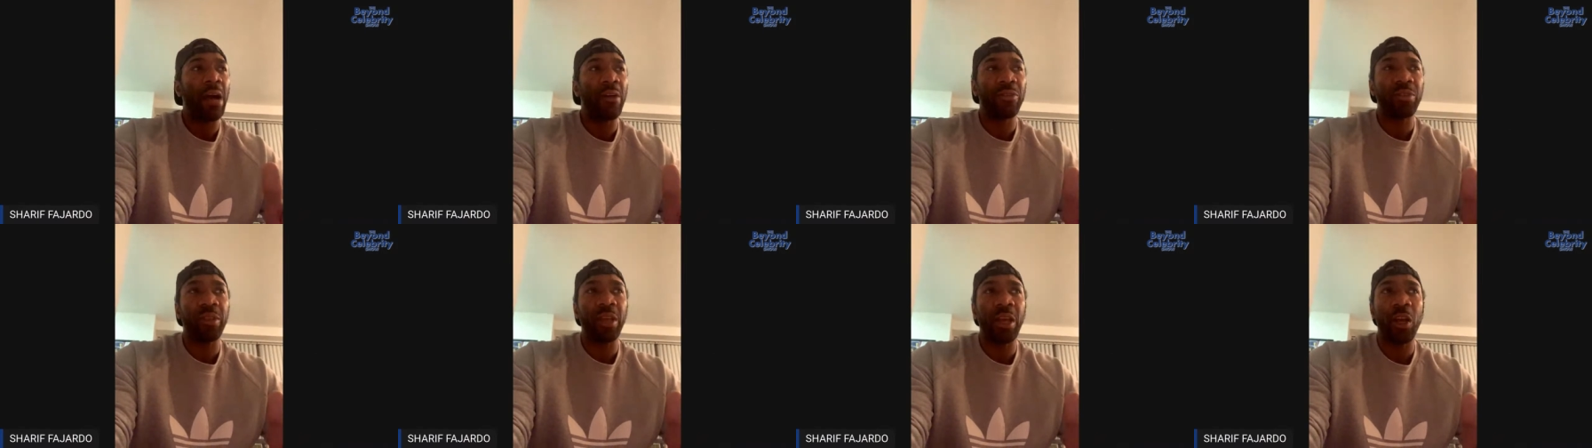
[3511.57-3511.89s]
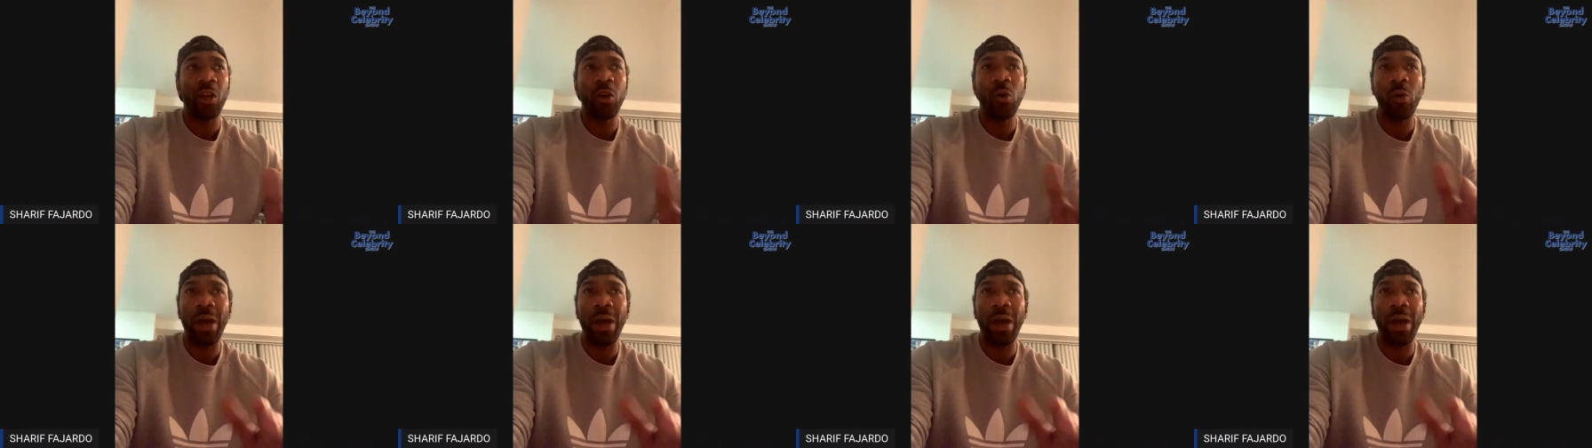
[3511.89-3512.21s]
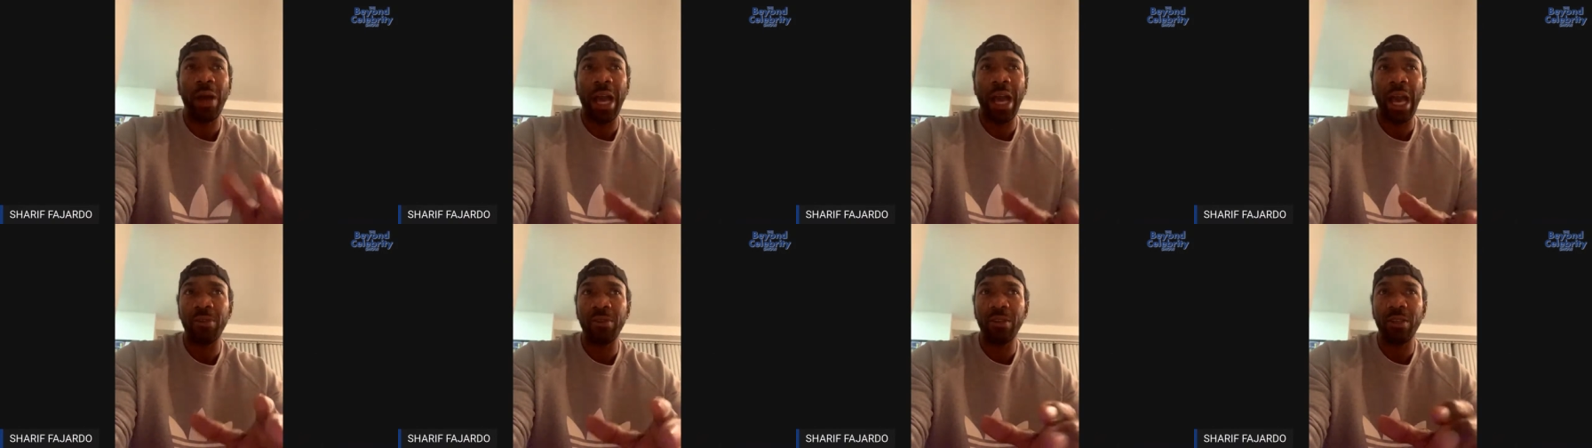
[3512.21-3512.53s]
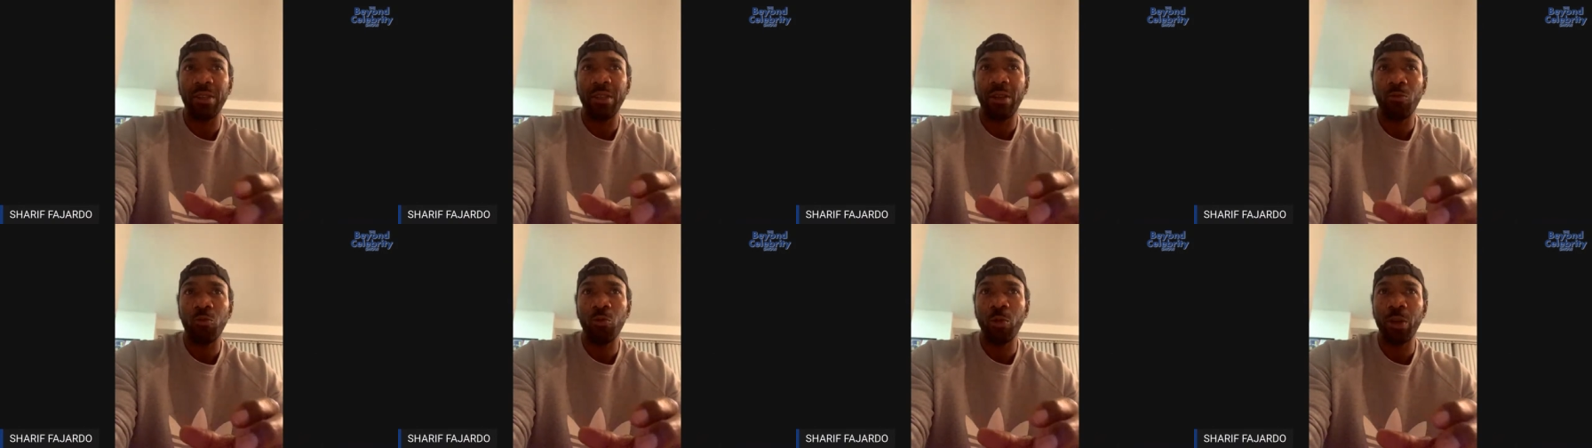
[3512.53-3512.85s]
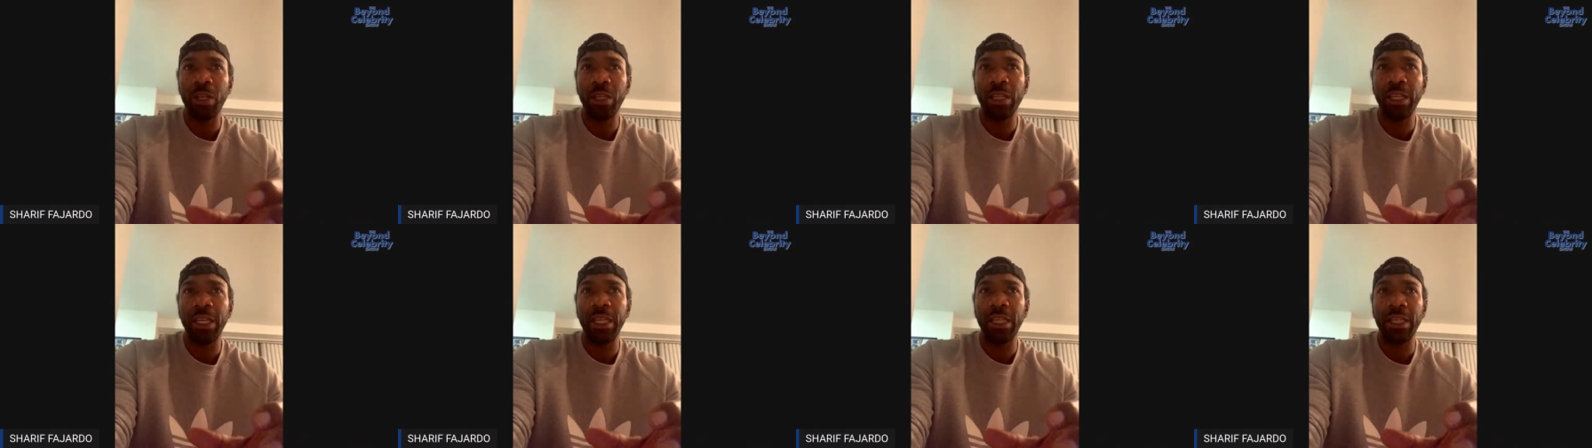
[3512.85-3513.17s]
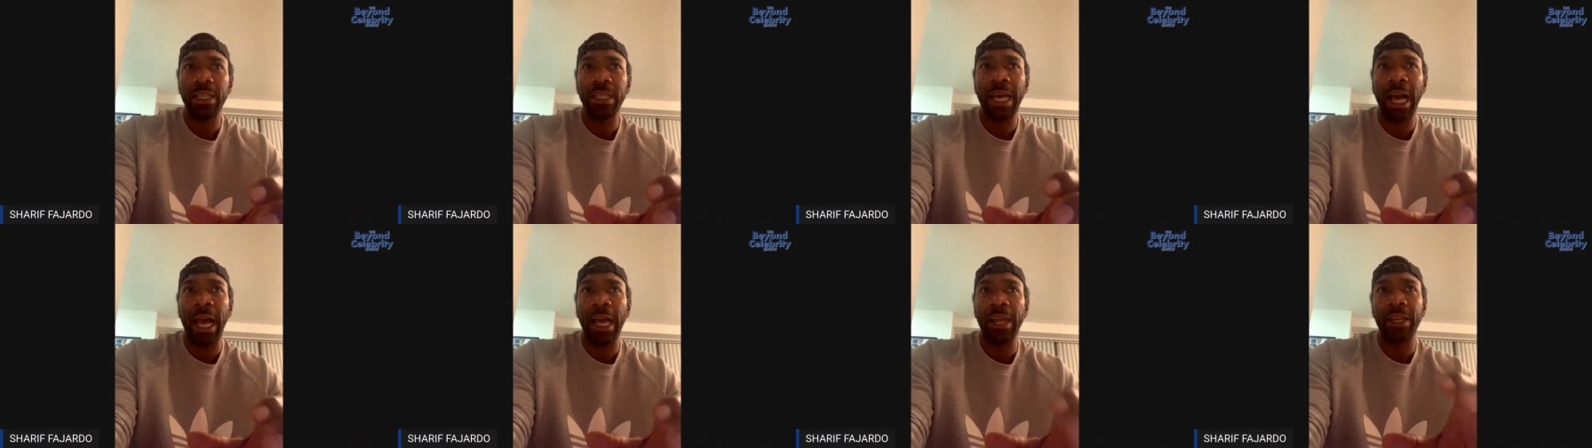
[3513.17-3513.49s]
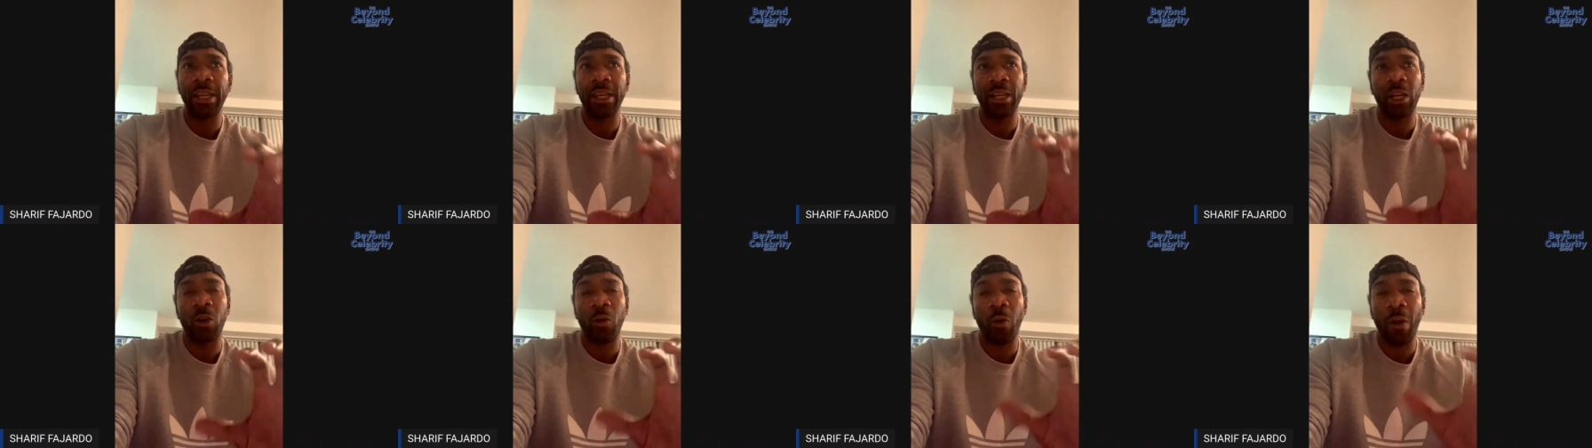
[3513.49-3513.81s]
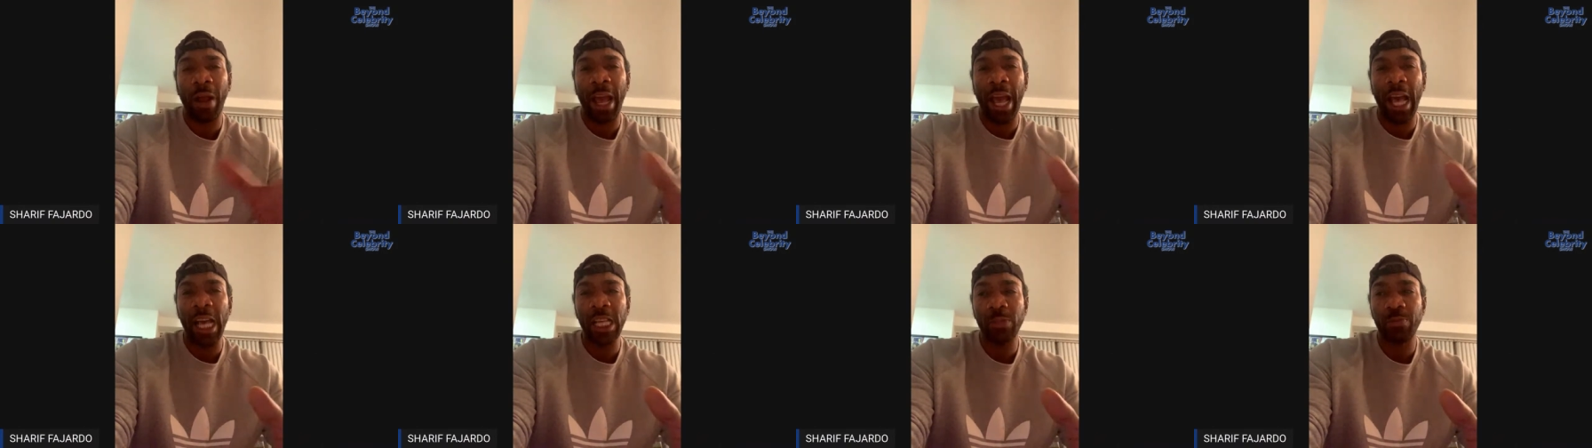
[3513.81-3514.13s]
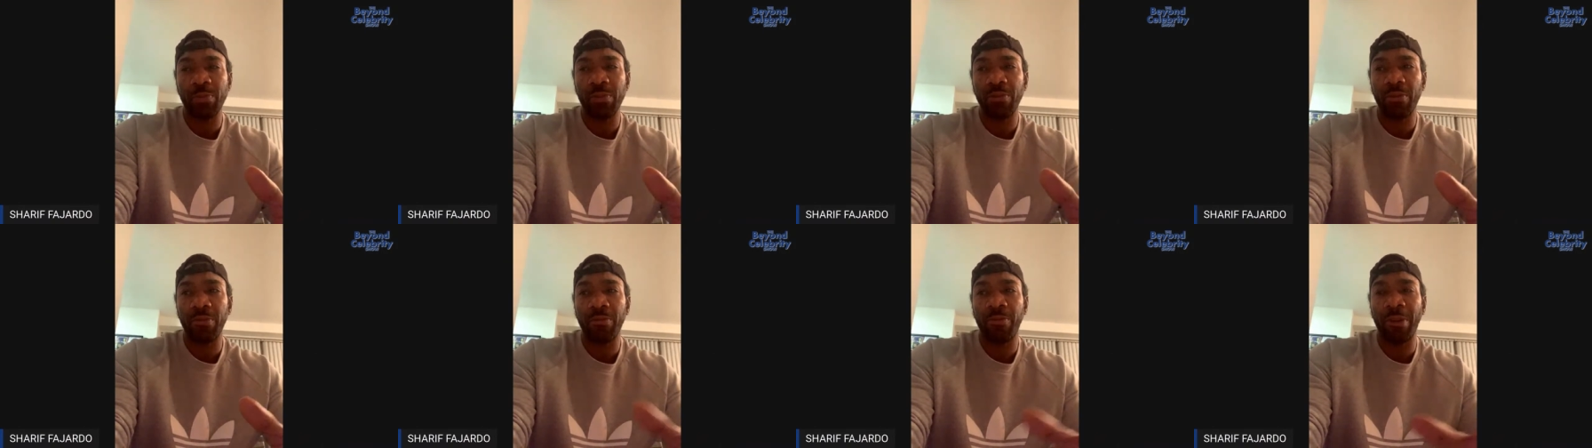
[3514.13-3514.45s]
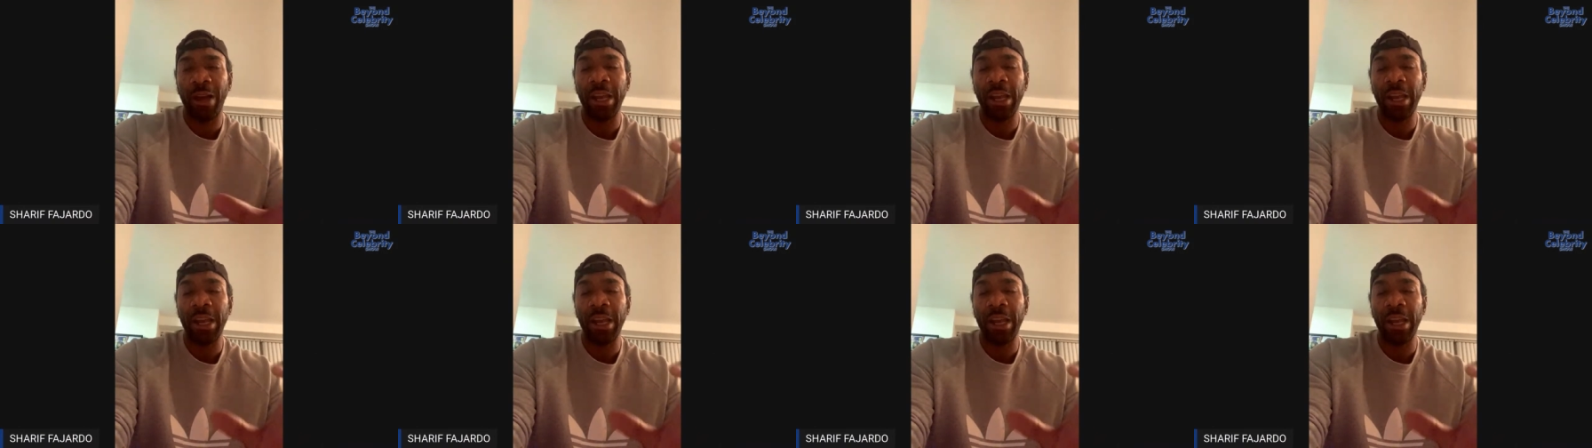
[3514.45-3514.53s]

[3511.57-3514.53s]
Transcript: out there who haven't really gotten a grasp